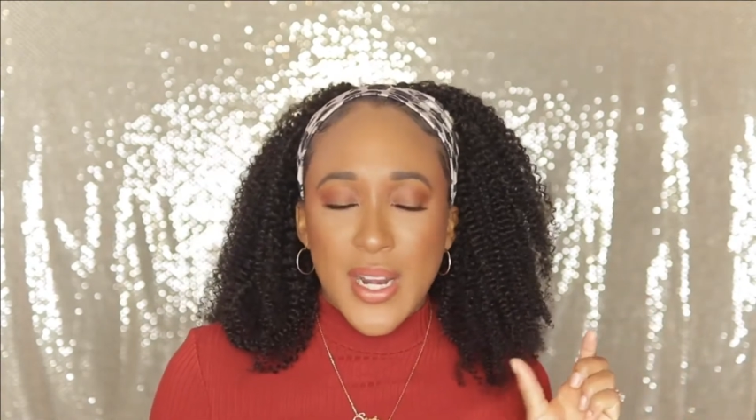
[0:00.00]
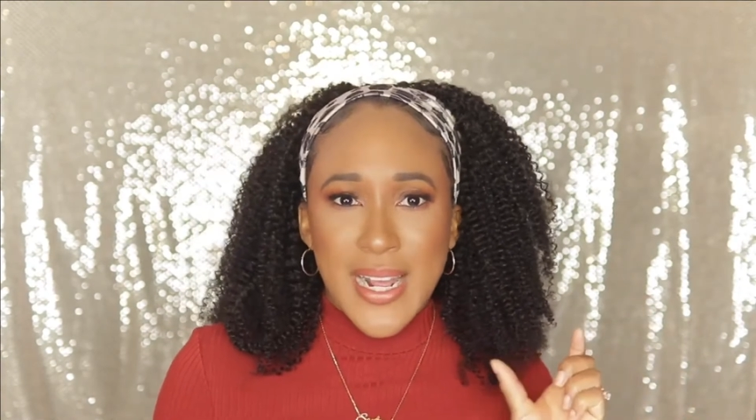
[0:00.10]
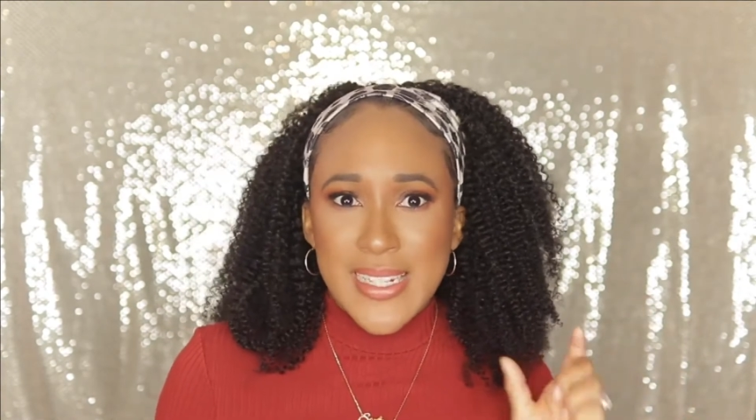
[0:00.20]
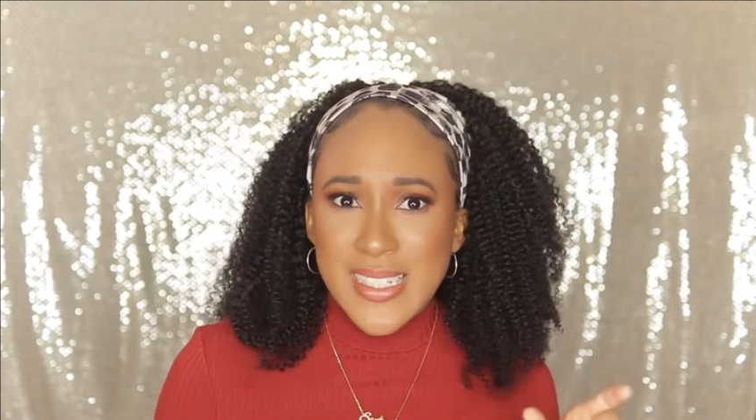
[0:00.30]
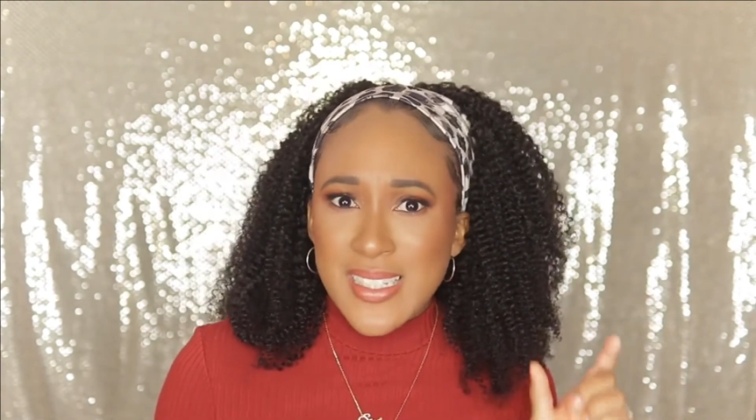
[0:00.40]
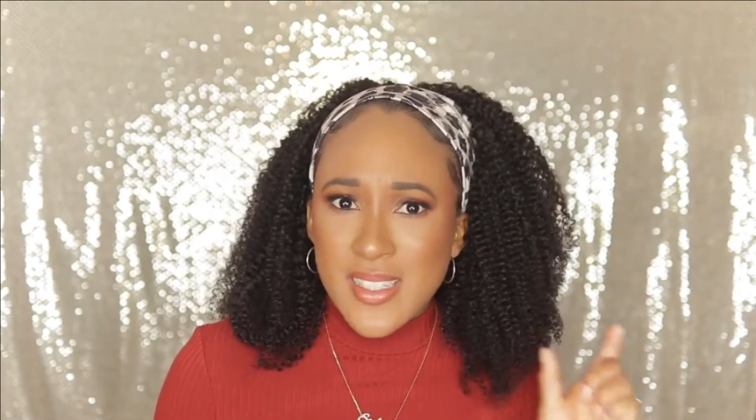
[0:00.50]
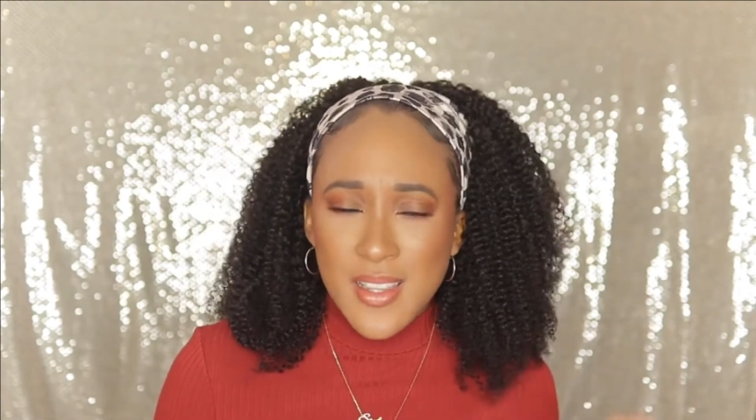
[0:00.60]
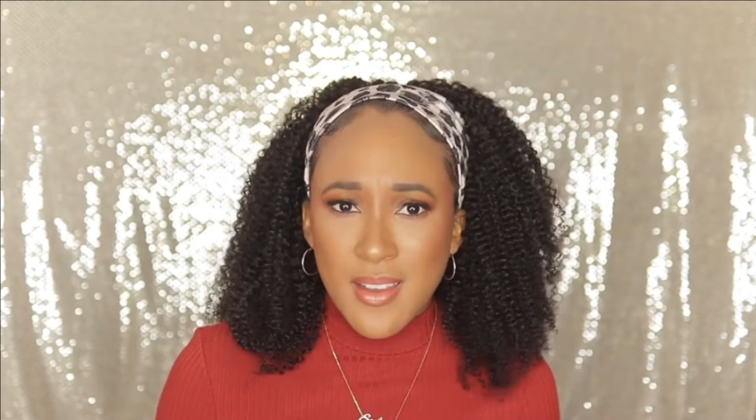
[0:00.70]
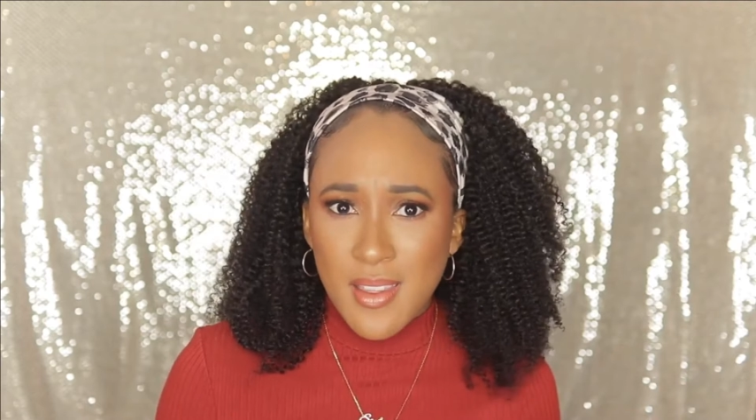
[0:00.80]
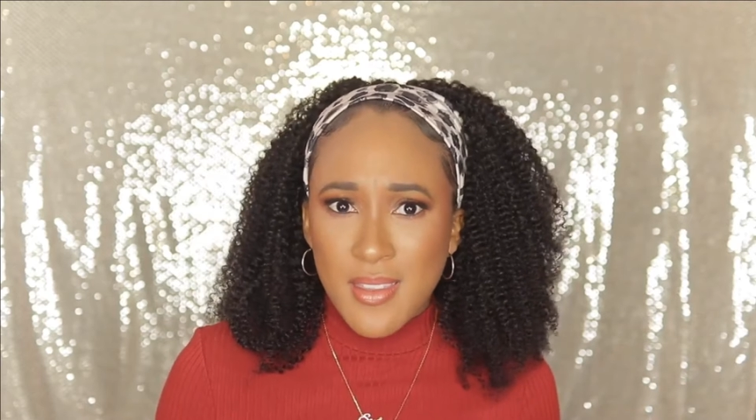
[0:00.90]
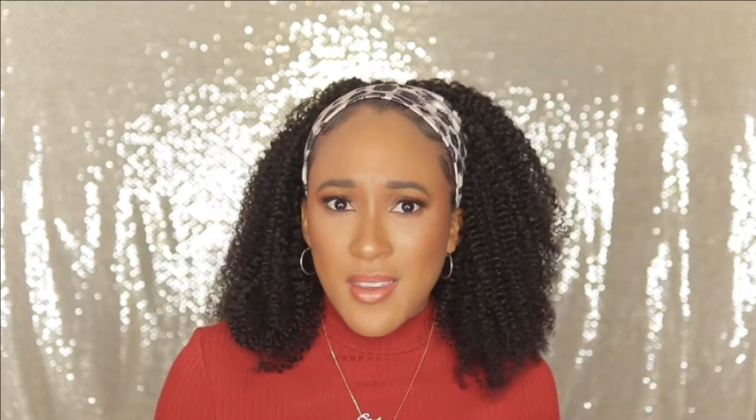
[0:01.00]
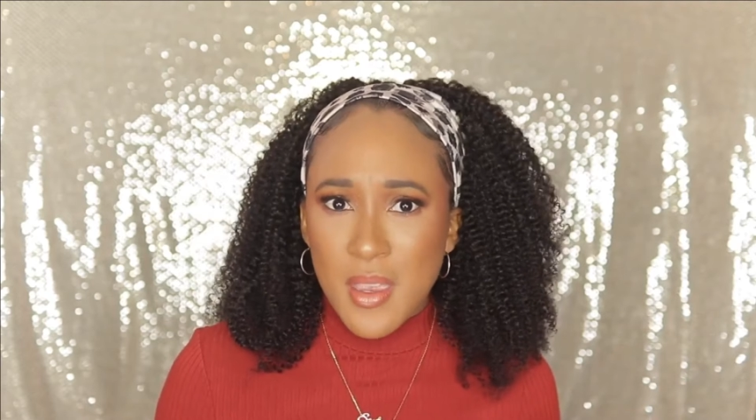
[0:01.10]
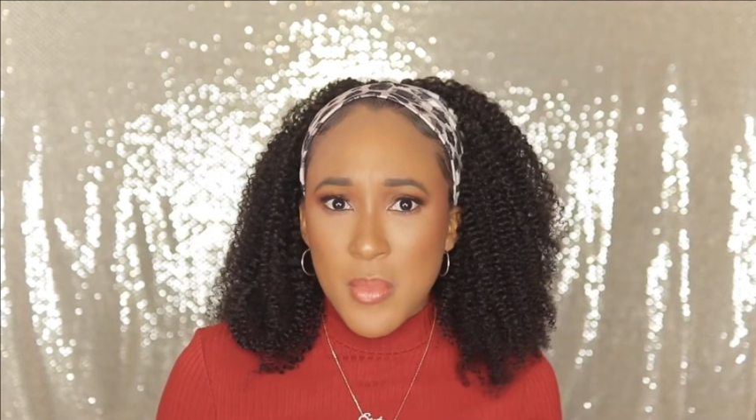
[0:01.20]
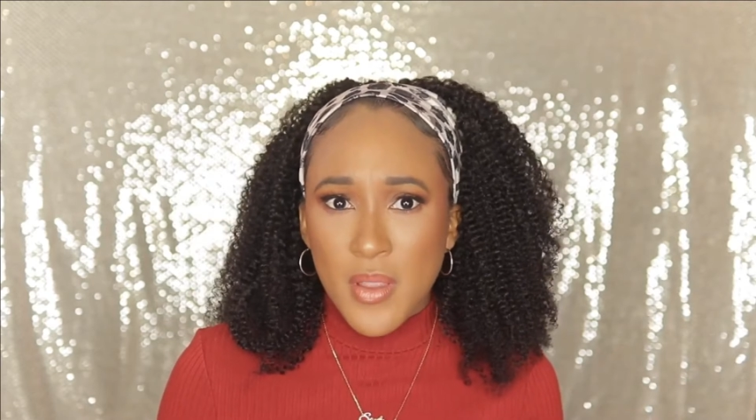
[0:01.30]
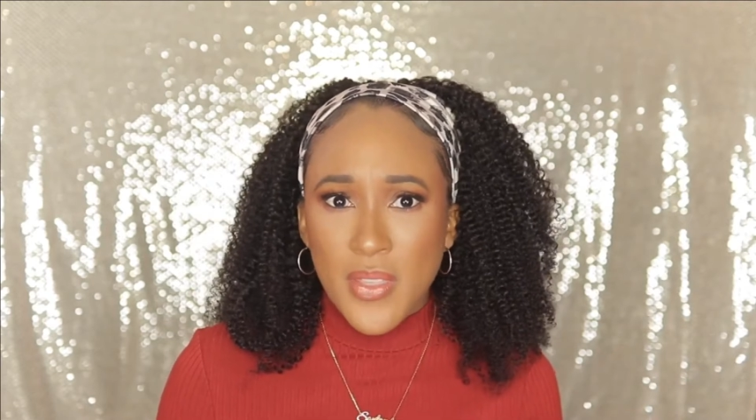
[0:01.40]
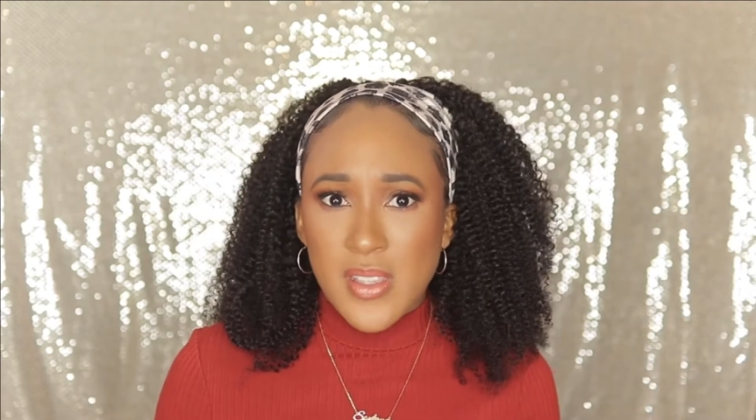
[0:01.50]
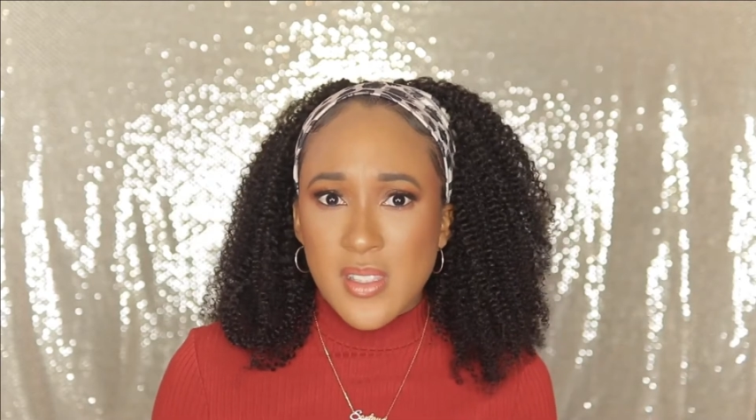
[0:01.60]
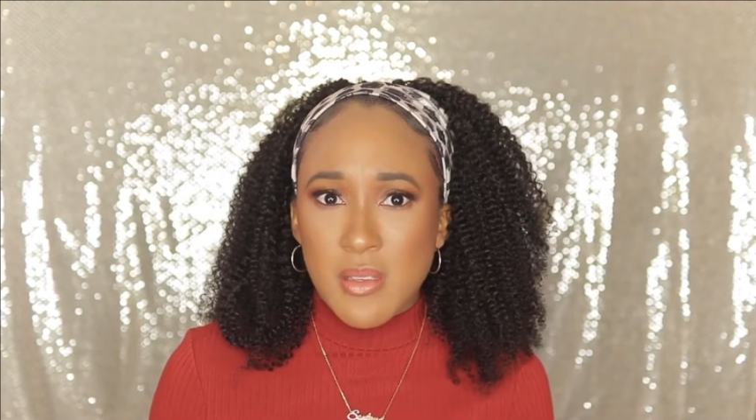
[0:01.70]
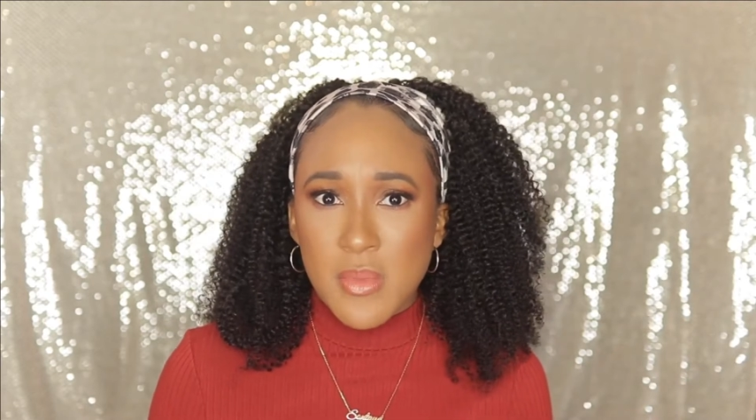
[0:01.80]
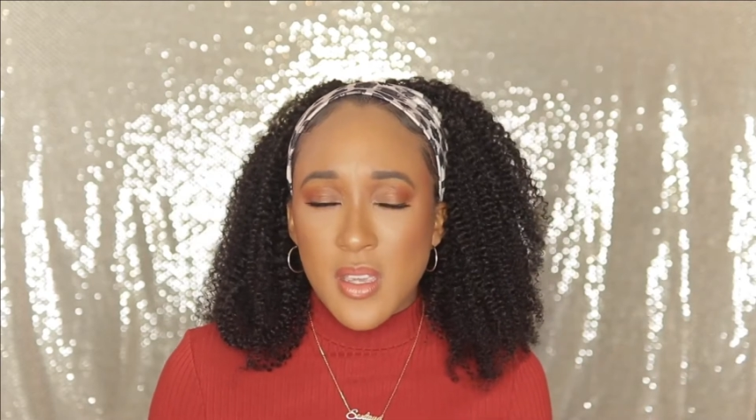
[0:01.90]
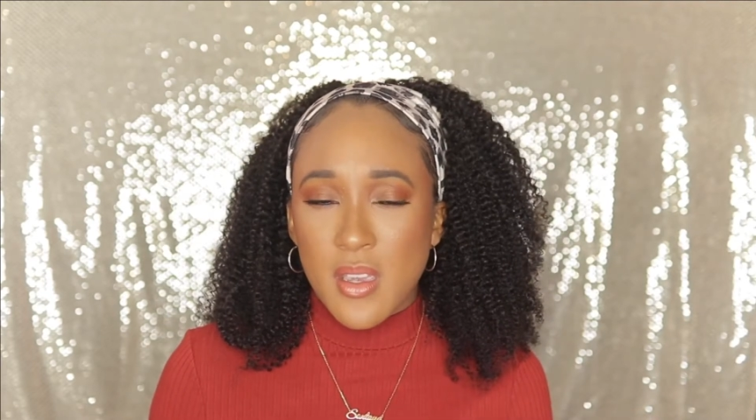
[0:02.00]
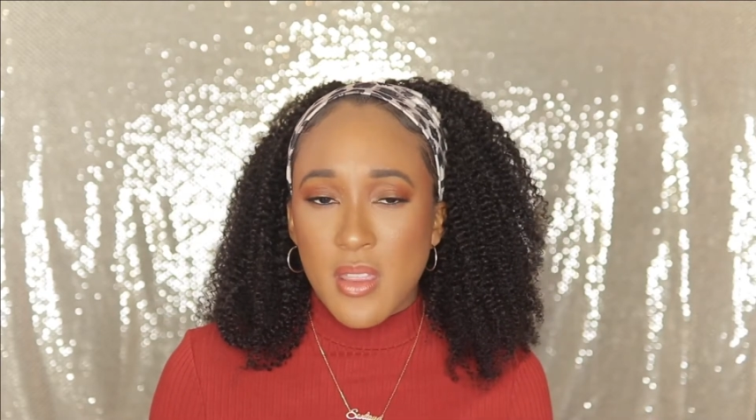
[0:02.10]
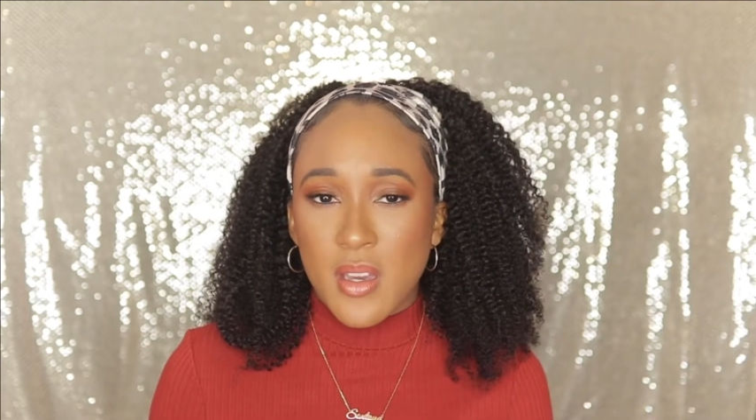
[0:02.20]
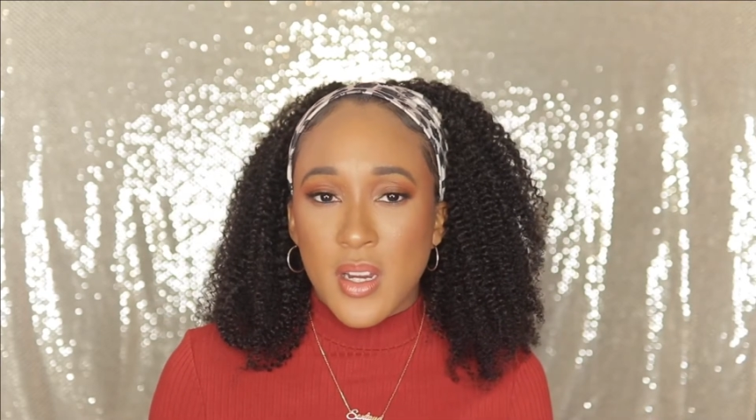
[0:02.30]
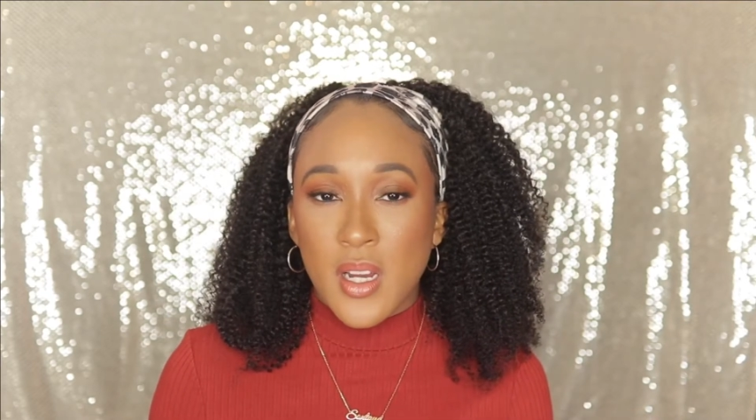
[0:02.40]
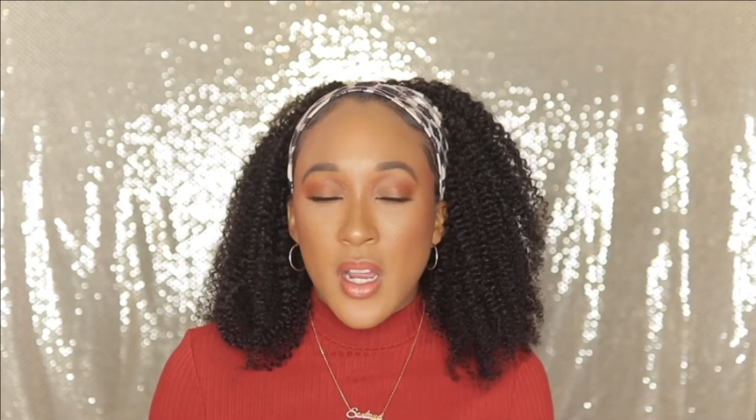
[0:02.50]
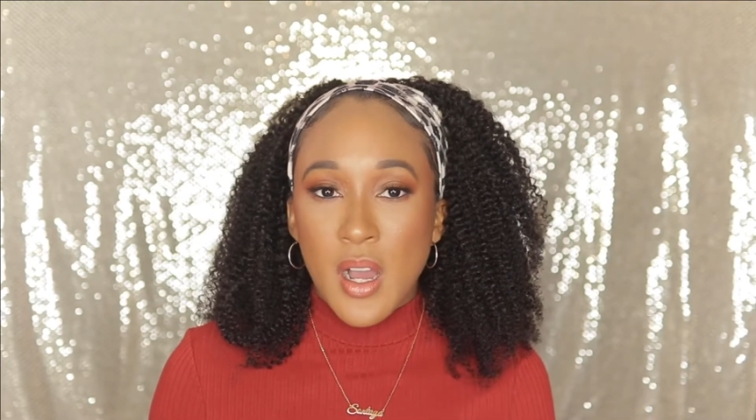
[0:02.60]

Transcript: and I didn't see it in the email that they sent me either.